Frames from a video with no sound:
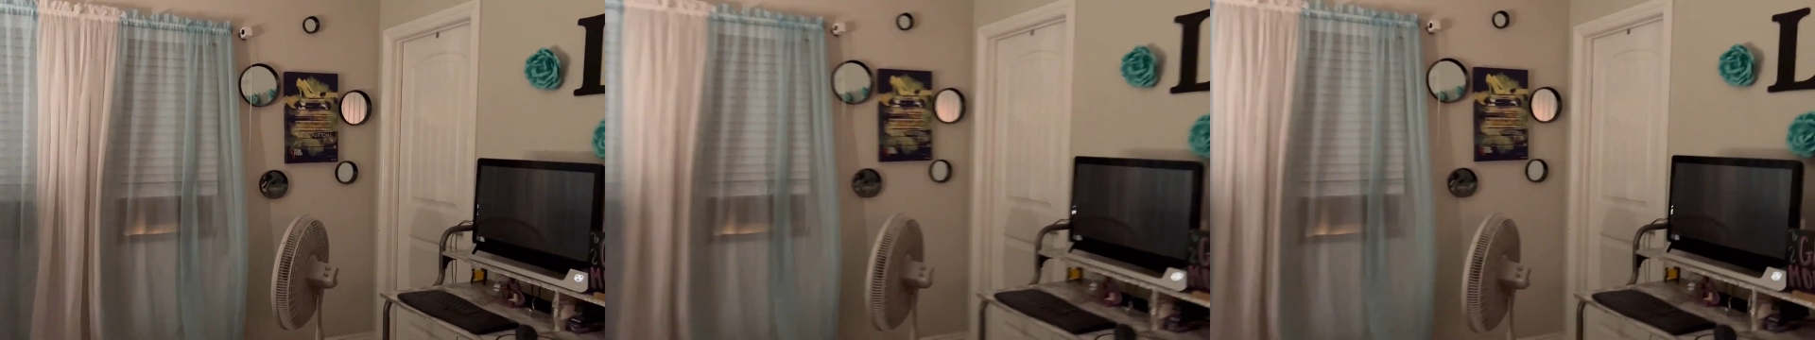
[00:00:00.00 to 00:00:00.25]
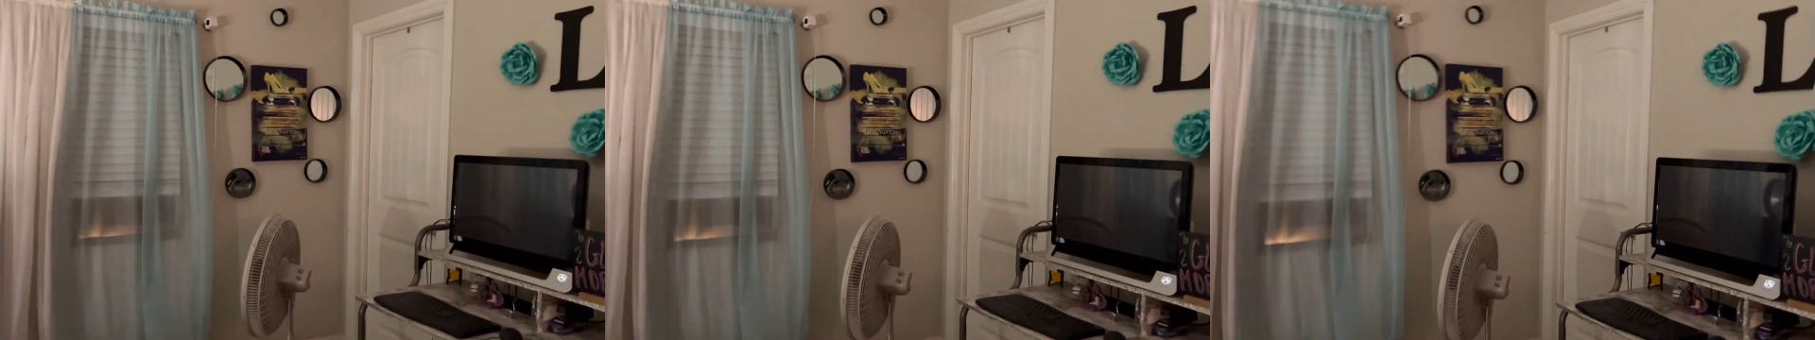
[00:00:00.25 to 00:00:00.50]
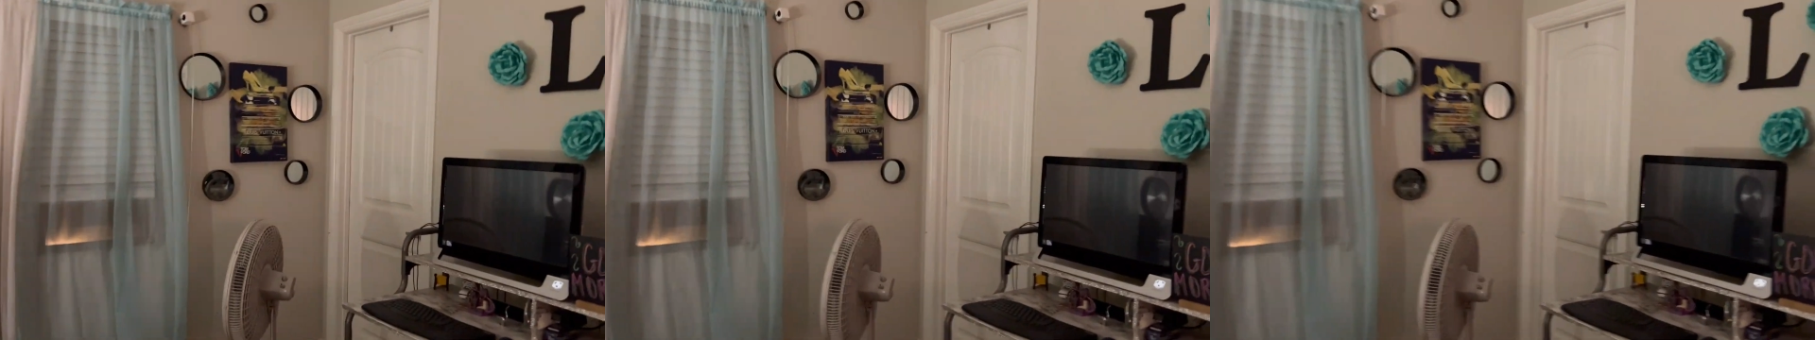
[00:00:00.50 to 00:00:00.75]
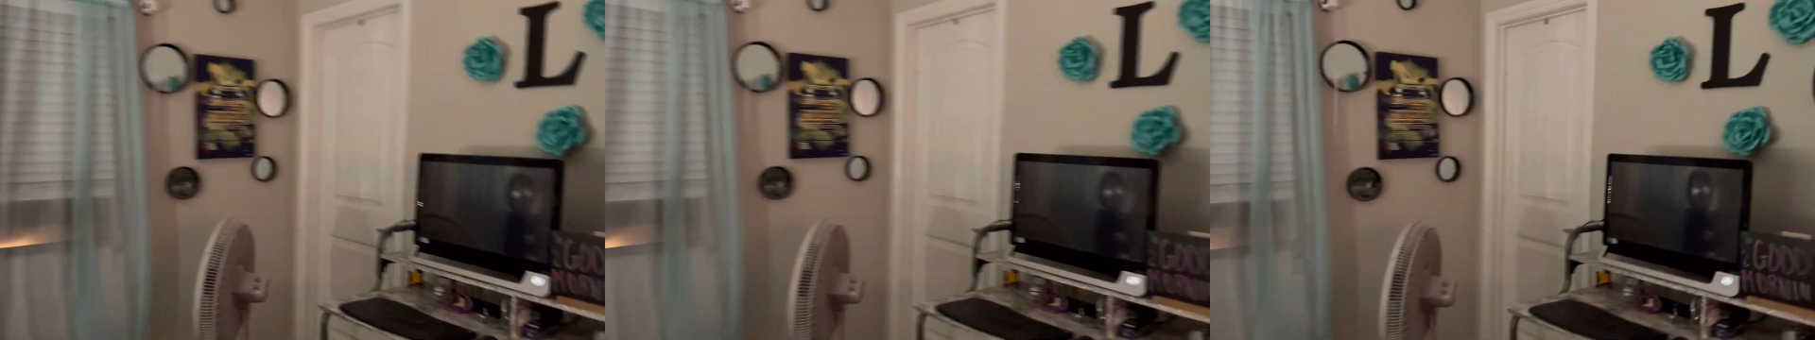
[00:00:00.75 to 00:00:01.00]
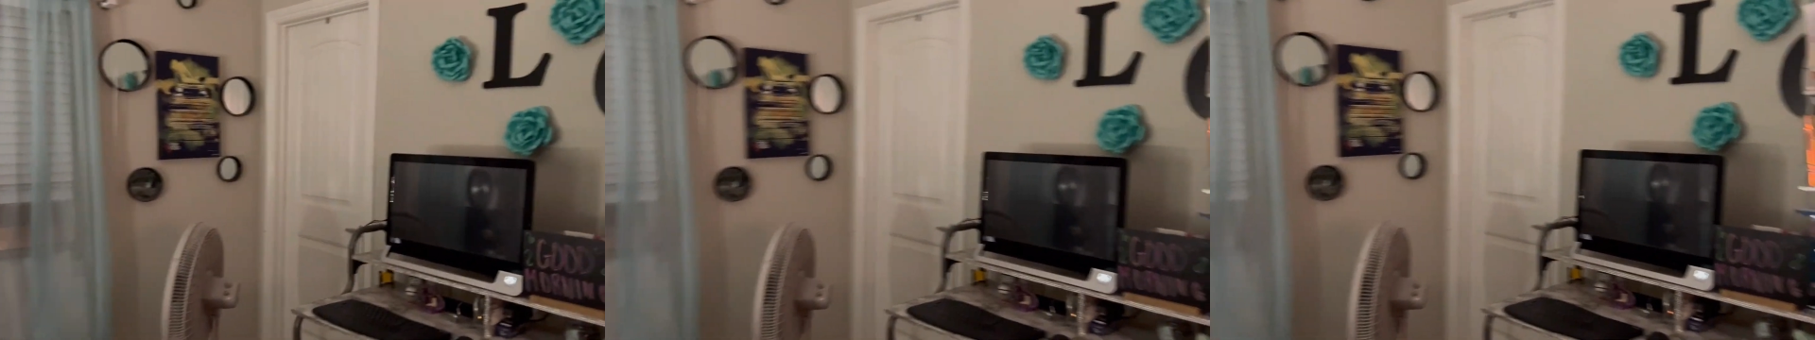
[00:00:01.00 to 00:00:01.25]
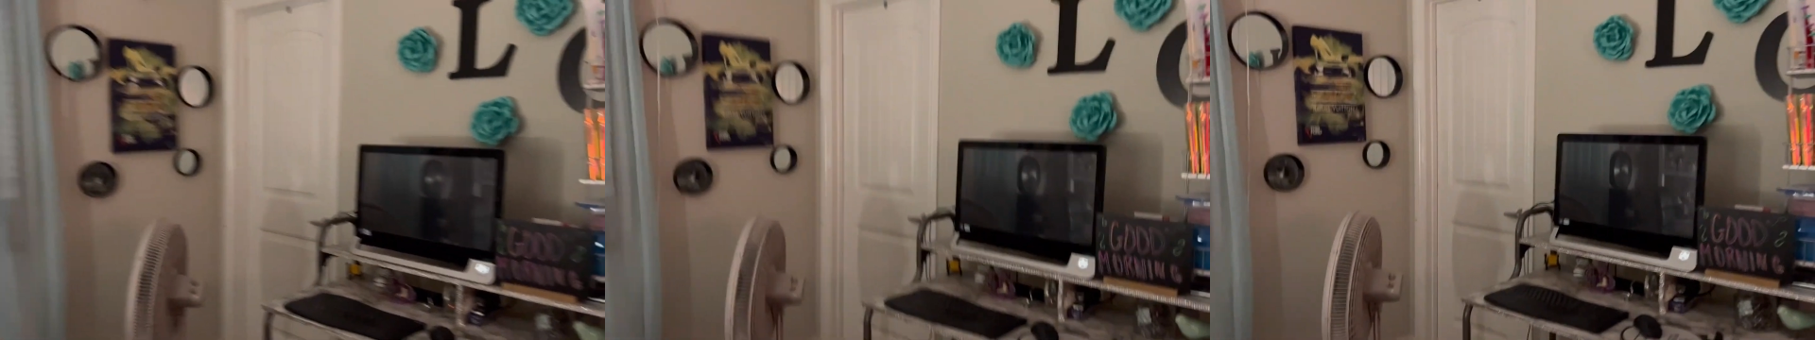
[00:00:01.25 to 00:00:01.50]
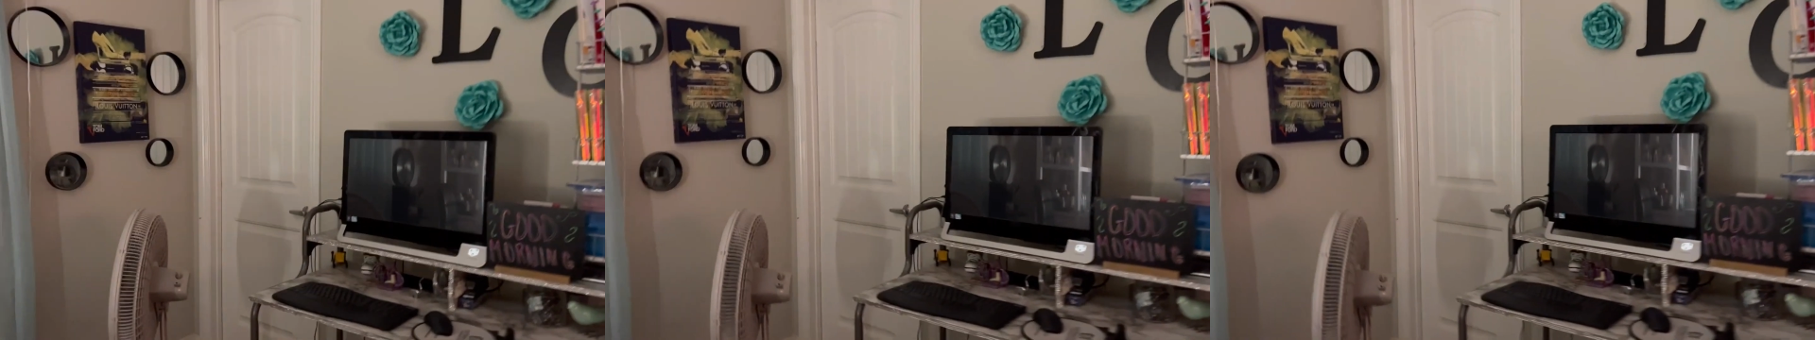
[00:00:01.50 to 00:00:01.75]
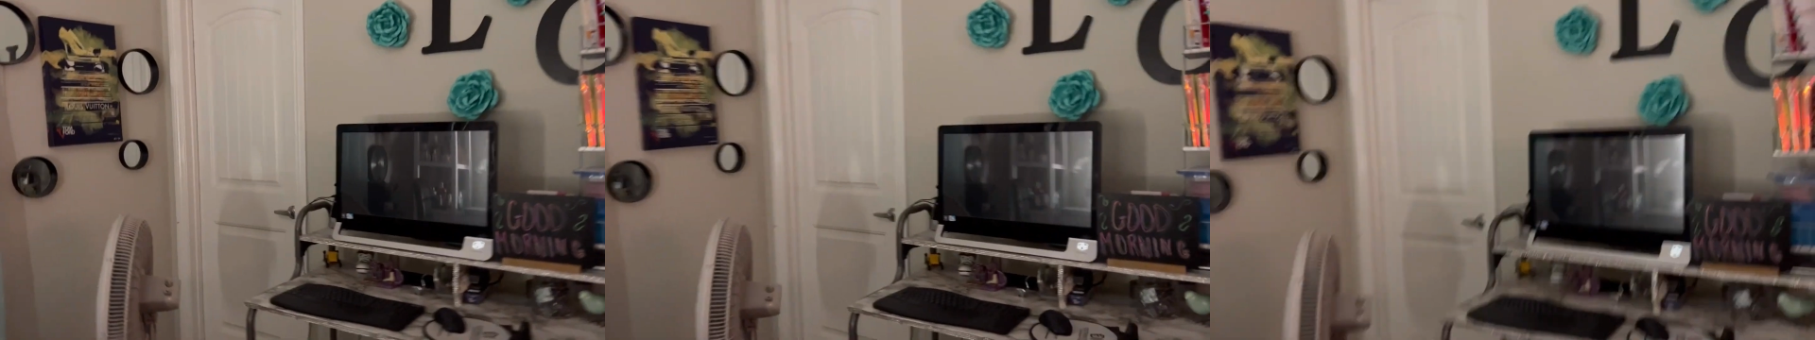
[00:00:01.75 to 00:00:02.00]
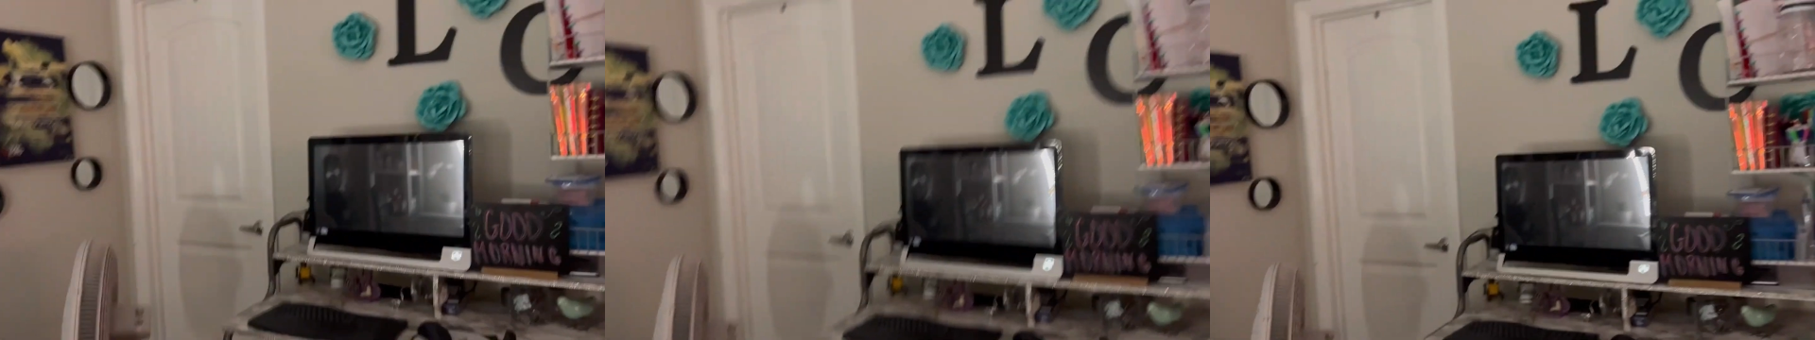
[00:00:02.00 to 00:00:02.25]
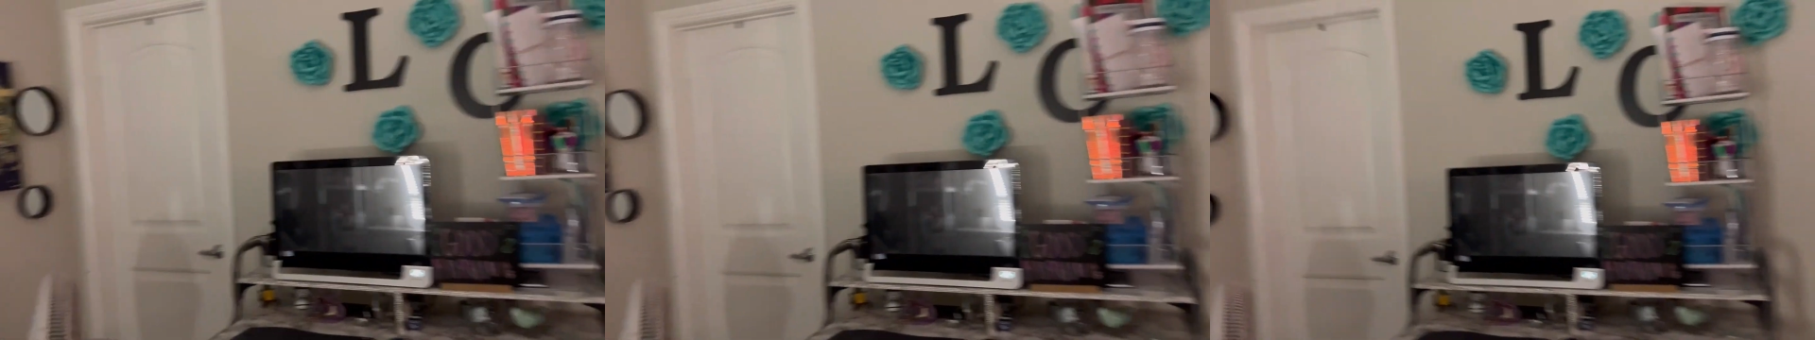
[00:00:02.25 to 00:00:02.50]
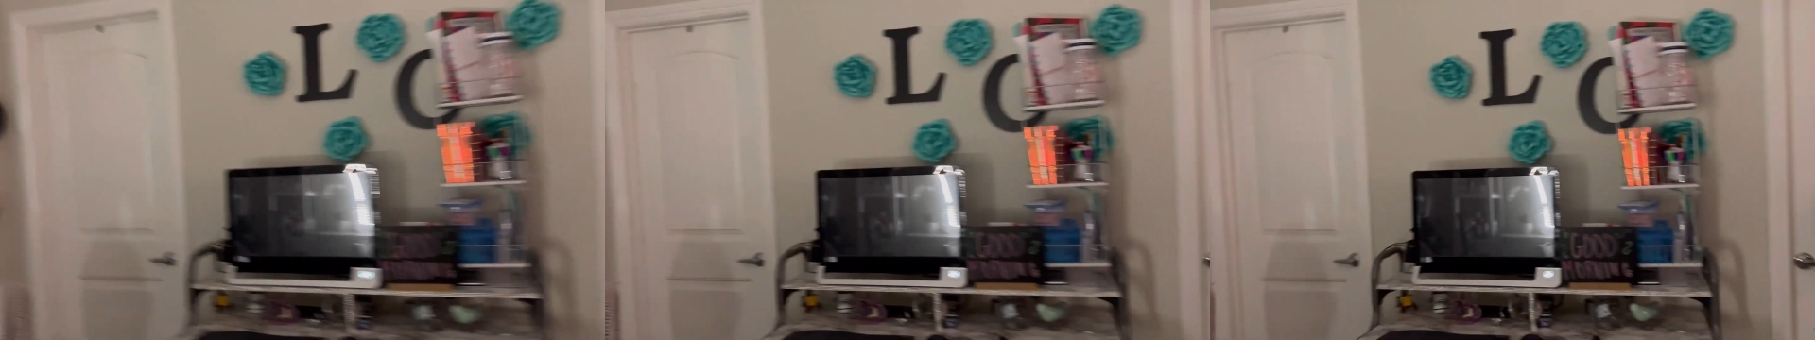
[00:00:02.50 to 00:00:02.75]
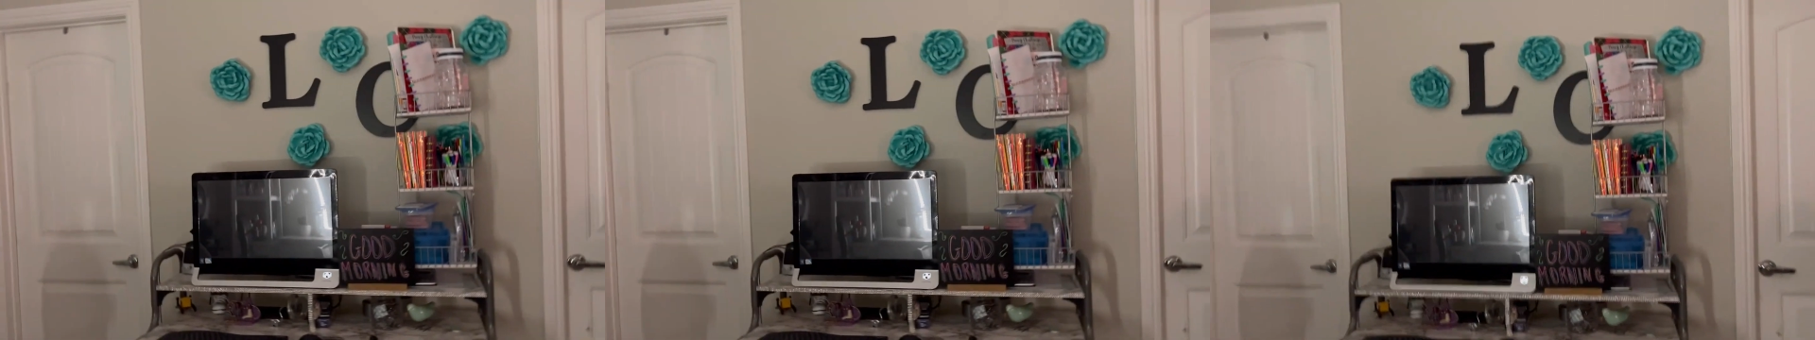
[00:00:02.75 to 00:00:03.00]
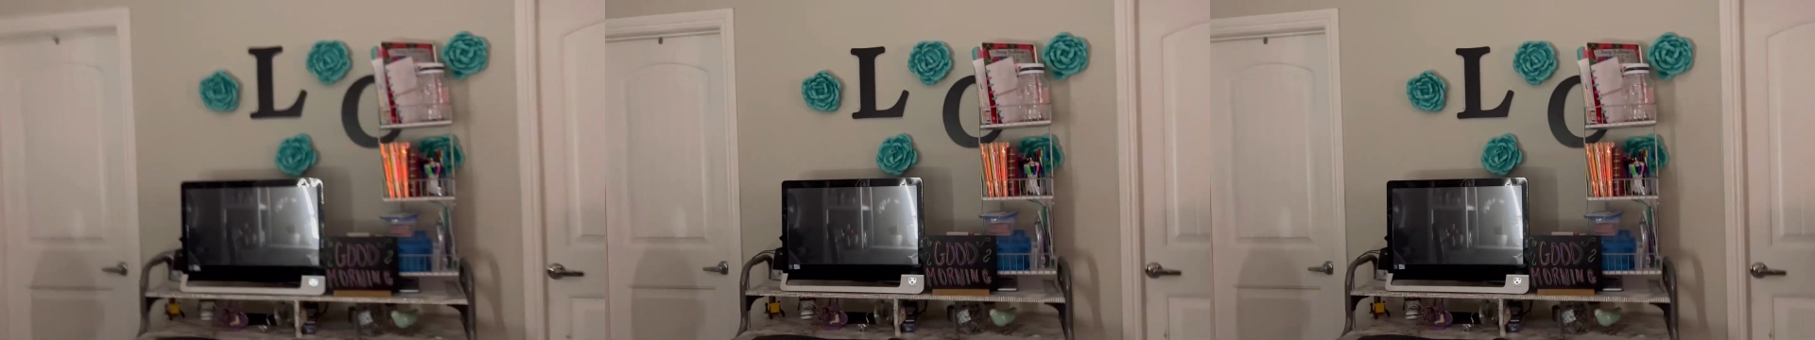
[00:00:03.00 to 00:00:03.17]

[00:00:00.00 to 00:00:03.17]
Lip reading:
No face is visible, so there are no lips to read.